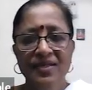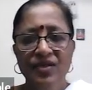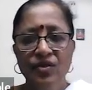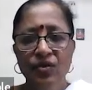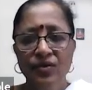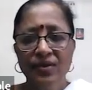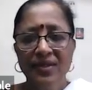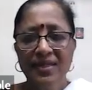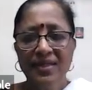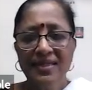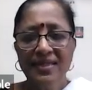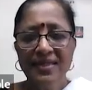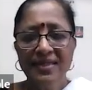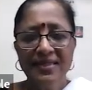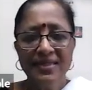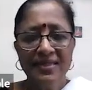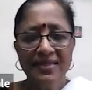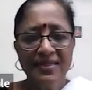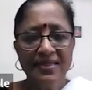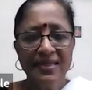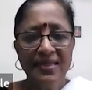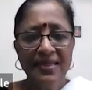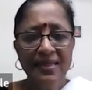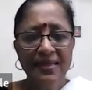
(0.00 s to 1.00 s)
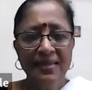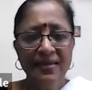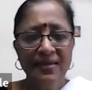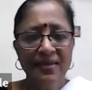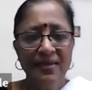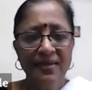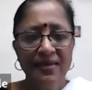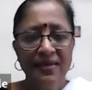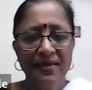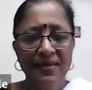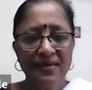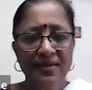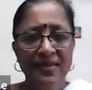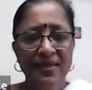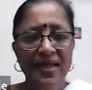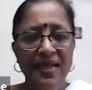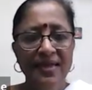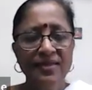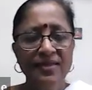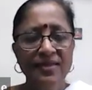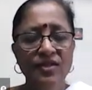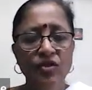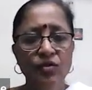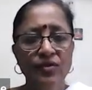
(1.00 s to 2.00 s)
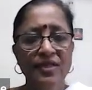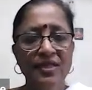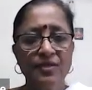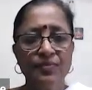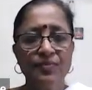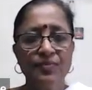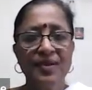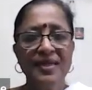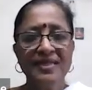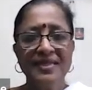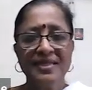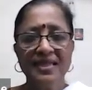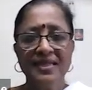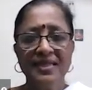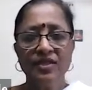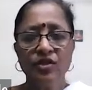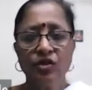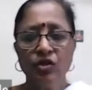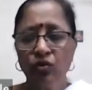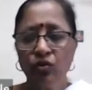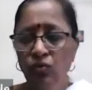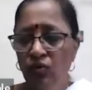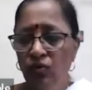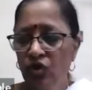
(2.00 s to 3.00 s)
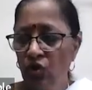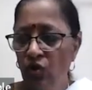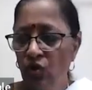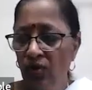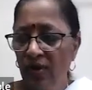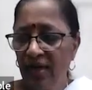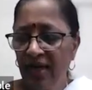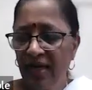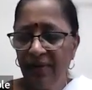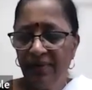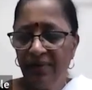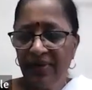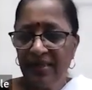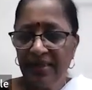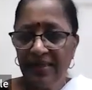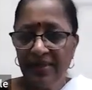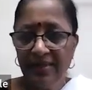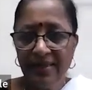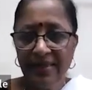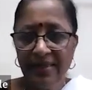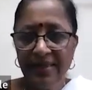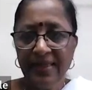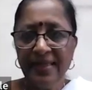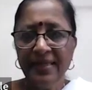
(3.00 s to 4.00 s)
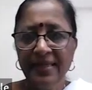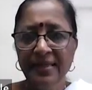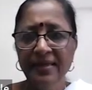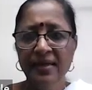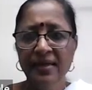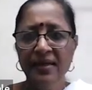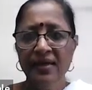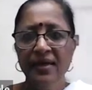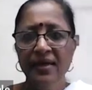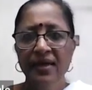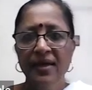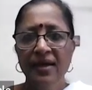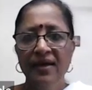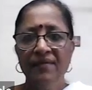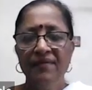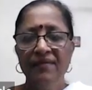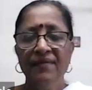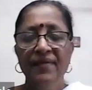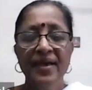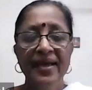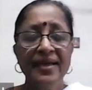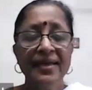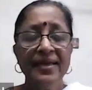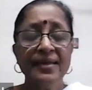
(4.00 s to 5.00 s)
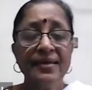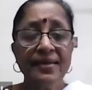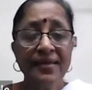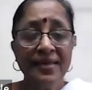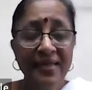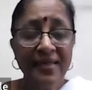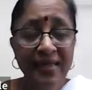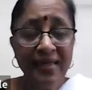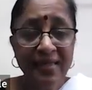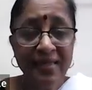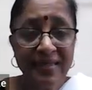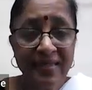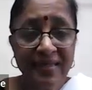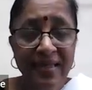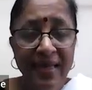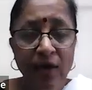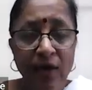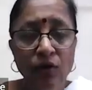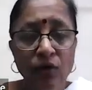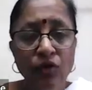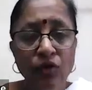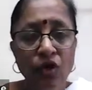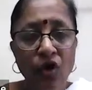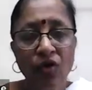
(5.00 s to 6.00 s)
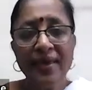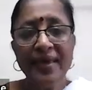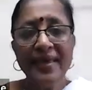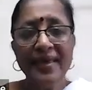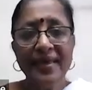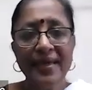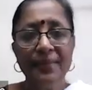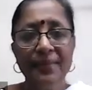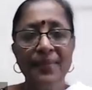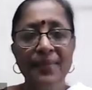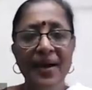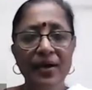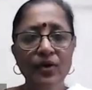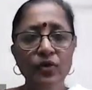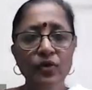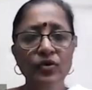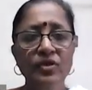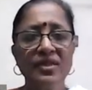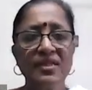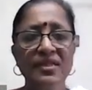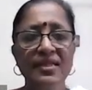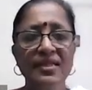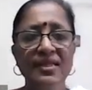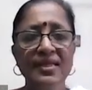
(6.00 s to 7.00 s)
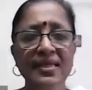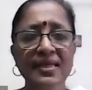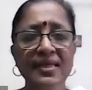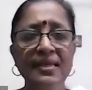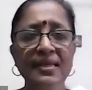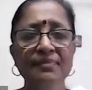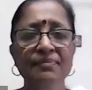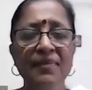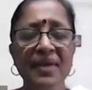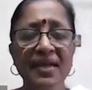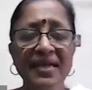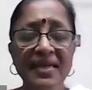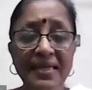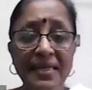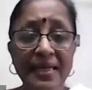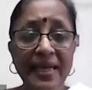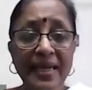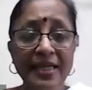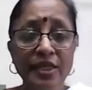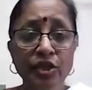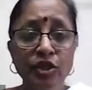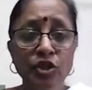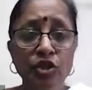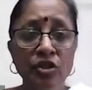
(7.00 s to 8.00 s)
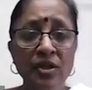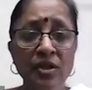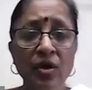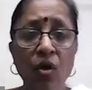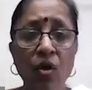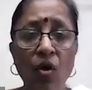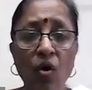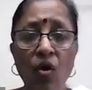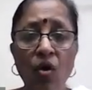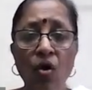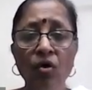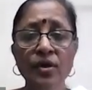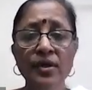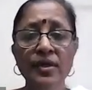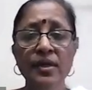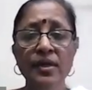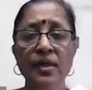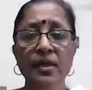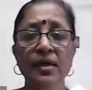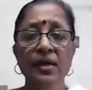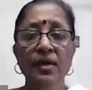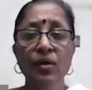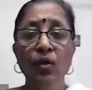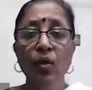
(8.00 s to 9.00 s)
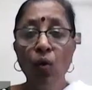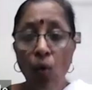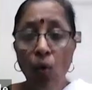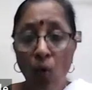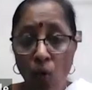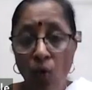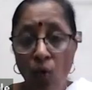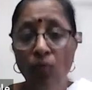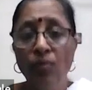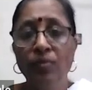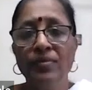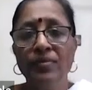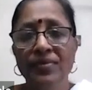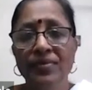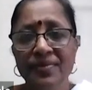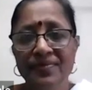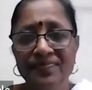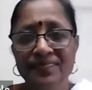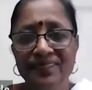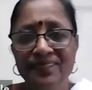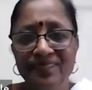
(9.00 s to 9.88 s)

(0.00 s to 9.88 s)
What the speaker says: So this is the, and so this brings us to shloka number 13, where he is now talking about the meditation on Om.